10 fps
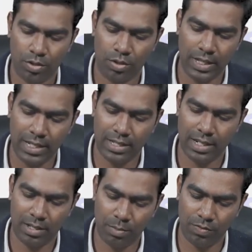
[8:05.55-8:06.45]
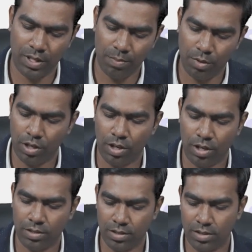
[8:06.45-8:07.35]
So these are some of the important
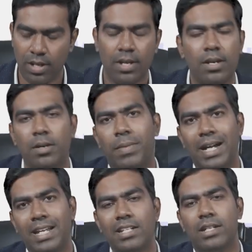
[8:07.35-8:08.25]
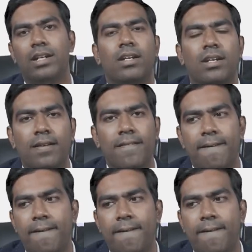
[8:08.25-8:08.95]
causes. But in general,